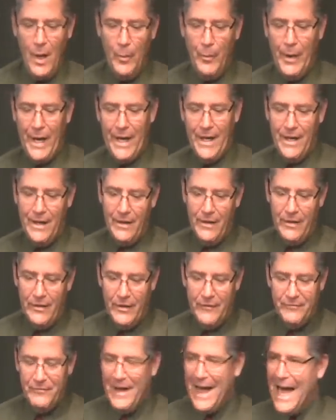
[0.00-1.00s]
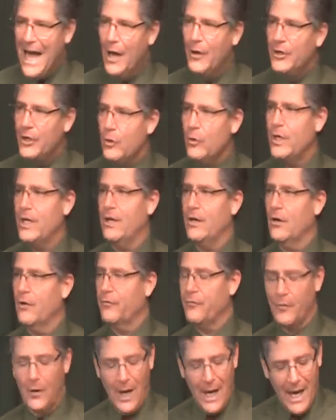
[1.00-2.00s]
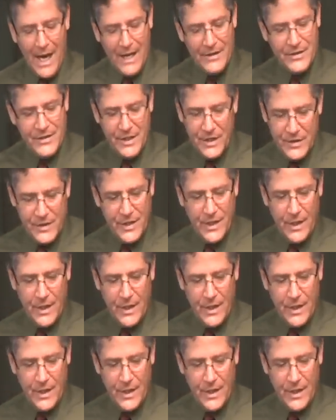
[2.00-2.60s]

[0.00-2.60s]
But the value here for us is